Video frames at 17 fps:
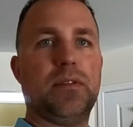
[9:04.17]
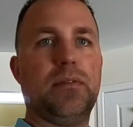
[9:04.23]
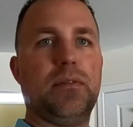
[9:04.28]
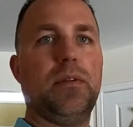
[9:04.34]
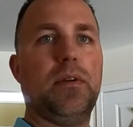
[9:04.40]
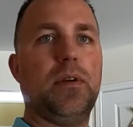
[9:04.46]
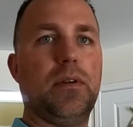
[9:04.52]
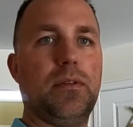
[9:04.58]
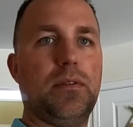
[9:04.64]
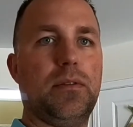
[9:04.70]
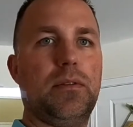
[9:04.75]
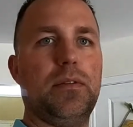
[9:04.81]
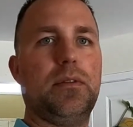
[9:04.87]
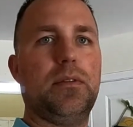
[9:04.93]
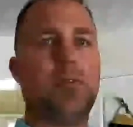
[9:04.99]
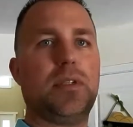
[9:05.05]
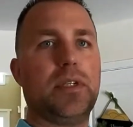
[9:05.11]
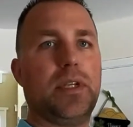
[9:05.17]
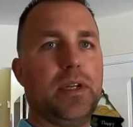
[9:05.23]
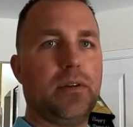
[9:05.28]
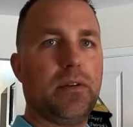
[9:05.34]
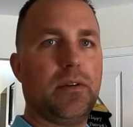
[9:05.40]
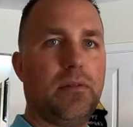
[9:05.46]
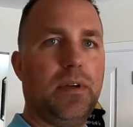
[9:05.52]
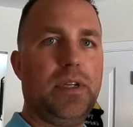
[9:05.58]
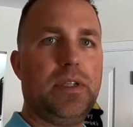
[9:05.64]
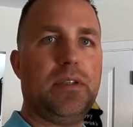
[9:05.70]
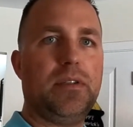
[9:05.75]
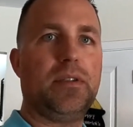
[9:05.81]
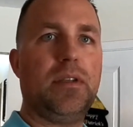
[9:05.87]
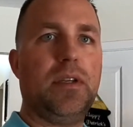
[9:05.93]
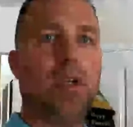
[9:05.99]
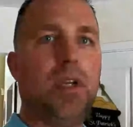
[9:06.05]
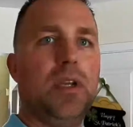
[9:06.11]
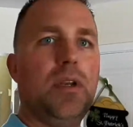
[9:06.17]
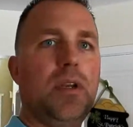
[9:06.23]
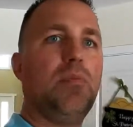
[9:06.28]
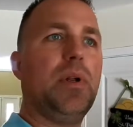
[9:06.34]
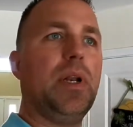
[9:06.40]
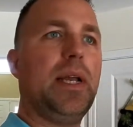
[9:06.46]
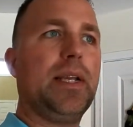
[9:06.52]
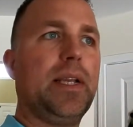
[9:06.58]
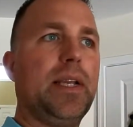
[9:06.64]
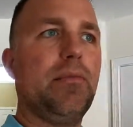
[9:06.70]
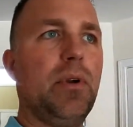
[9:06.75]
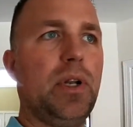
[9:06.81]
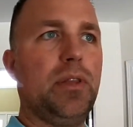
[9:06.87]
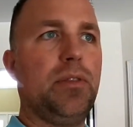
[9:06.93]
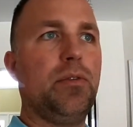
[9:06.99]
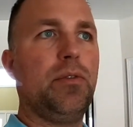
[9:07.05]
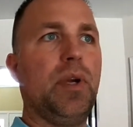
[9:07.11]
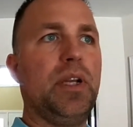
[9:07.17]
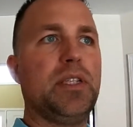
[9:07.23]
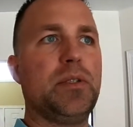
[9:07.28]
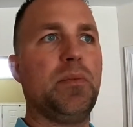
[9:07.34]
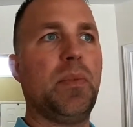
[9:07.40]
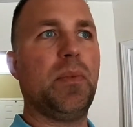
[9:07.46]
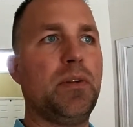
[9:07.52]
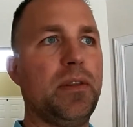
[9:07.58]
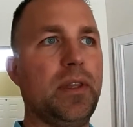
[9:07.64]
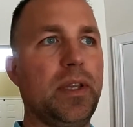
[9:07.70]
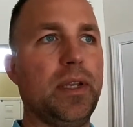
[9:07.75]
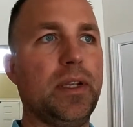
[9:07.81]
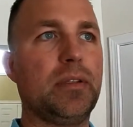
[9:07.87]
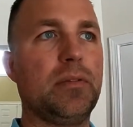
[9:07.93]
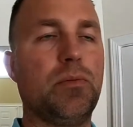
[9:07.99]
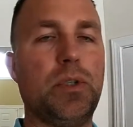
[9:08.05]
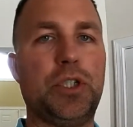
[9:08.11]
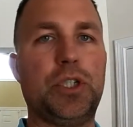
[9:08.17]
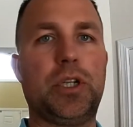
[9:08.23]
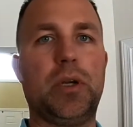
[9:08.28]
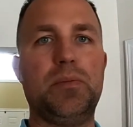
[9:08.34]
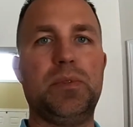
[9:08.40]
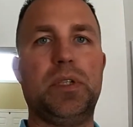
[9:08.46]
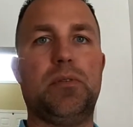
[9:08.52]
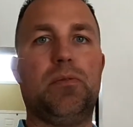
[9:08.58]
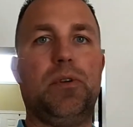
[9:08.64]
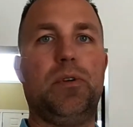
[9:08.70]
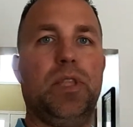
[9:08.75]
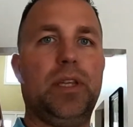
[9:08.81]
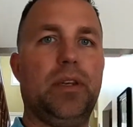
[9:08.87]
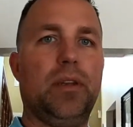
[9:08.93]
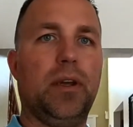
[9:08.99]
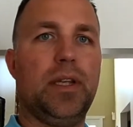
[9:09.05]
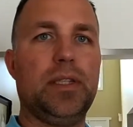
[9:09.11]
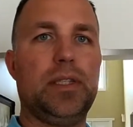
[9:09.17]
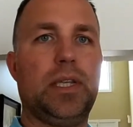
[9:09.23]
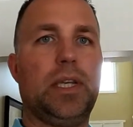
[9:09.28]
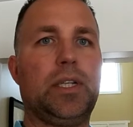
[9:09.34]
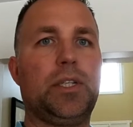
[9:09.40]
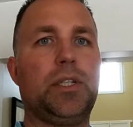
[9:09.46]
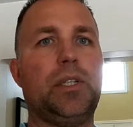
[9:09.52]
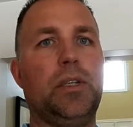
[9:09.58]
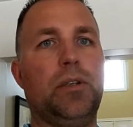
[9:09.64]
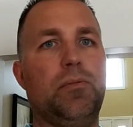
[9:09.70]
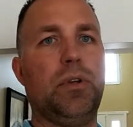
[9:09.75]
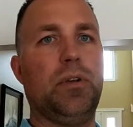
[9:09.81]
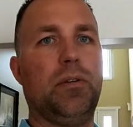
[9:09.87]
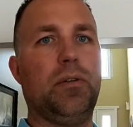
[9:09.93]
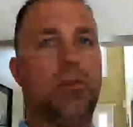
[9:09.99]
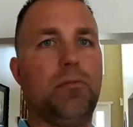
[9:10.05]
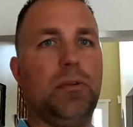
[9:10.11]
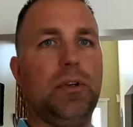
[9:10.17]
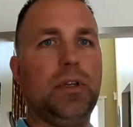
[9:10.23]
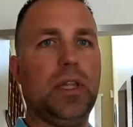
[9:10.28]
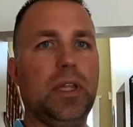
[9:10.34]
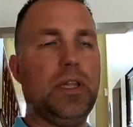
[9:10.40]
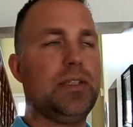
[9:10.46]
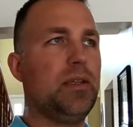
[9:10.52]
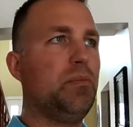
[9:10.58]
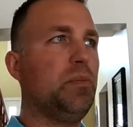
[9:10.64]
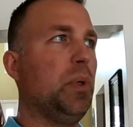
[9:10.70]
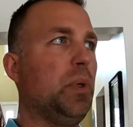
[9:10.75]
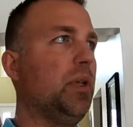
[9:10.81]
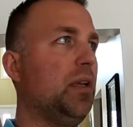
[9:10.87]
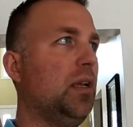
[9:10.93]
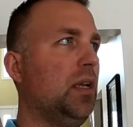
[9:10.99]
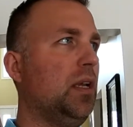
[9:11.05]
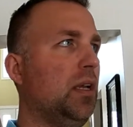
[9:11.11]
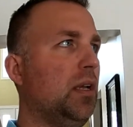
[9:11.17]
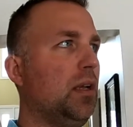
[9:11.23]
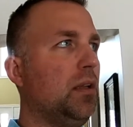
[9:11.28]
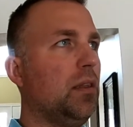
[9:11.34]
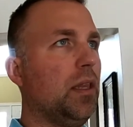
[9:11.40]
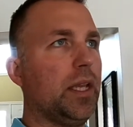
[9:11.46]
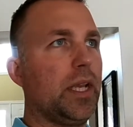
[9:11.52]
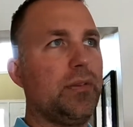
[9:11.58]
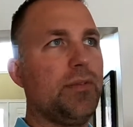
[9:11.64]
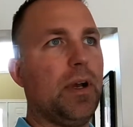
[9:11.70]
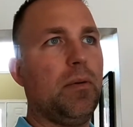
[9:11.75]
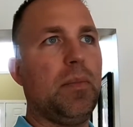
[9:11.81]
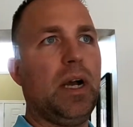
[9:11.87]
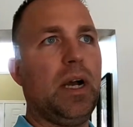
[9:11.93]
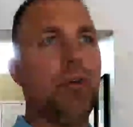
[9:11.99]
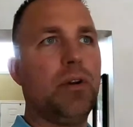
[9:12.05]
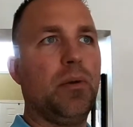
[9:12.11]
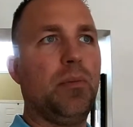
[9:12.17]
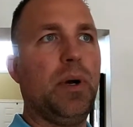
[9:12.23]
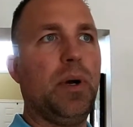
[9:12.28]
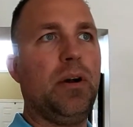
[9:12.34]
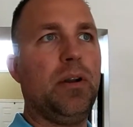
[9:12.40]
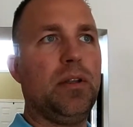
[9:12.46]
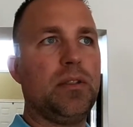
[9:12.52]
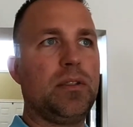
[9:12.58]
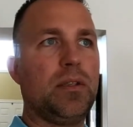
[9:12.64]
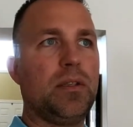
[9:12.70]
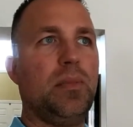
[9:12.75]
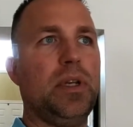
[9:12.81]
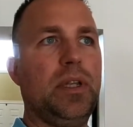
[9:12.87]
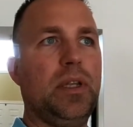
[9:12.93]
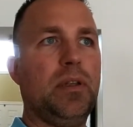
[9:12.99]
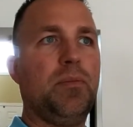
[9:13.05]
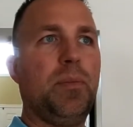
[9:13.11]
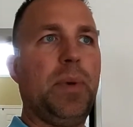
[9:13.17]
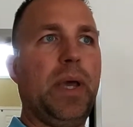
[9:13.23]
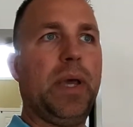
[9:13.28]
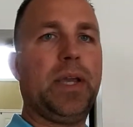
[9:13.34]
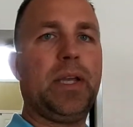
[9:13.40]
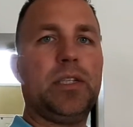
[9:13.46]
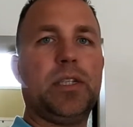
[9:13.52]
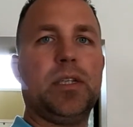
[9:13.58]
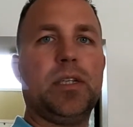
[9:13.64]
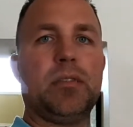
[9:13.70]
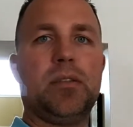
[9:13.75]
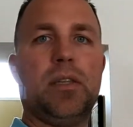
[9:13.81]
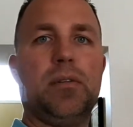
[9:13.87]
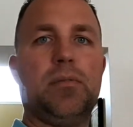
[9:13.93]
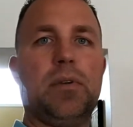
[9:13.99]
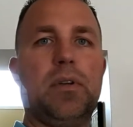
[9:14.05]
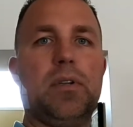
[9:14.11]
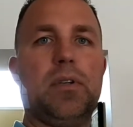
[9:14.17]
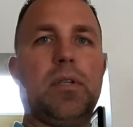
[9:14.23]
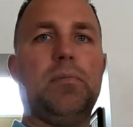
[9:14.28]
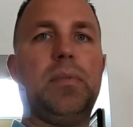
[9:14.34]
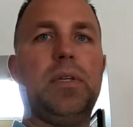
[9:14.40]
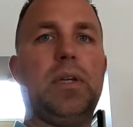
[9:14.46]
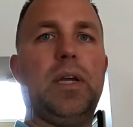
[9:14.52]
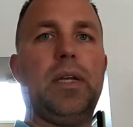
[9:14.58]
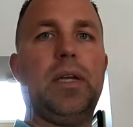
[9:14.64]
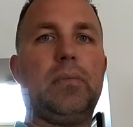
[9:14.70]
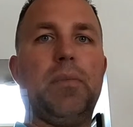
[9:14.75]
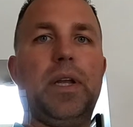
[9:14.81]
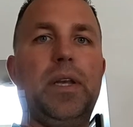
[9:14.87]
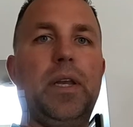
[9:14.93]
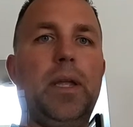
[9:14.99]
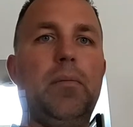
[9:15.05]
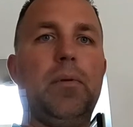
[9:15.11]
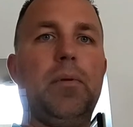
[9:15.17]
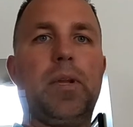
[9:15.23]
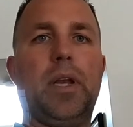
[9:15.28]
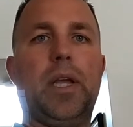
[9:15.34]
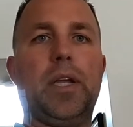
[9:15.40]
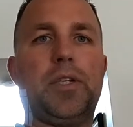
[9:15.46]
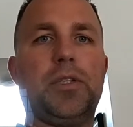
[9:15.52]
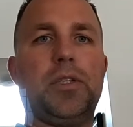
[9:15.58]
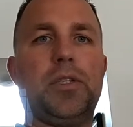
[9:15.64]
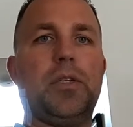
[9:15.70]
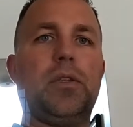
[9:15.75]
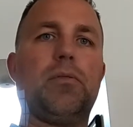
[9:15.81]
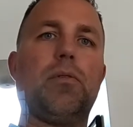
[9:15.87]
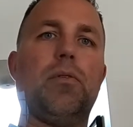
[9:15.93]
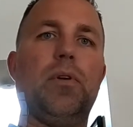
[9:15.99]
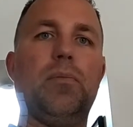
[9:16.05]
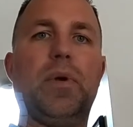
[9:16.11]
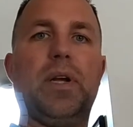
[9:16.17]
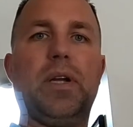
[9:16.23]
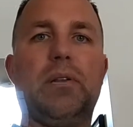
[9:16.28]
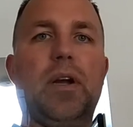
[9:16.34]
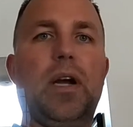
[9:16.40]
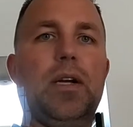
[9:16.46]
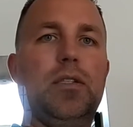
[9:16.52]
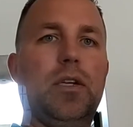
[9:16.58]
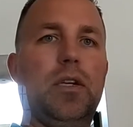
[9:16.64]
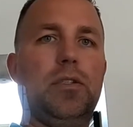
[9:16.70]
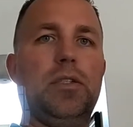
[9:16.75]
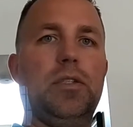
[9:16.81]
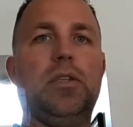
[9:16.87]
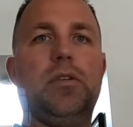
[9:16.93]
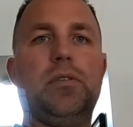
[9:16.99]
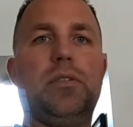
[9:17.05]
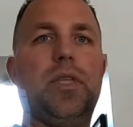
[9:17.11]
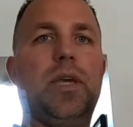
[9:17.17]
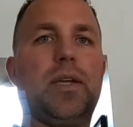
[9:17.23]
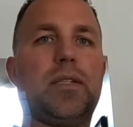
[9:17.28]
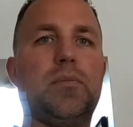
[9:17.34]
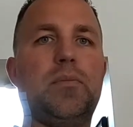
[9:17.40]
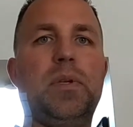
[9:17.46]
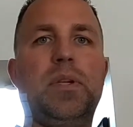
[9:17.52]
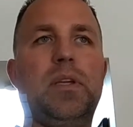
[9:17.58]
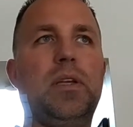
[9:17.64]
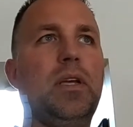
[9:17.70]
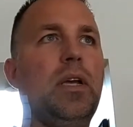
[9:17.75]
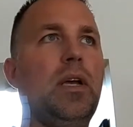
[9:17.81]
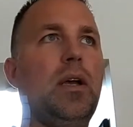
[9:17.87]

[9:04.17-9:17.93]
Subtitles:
of security reasons, but I can run it through my Smartthings, which comes in really nice actually. You wouldn't realize it, but like if I'm out and about and a package gets delivered or something, my neighbor can actually throw it in my garage. He'll text me,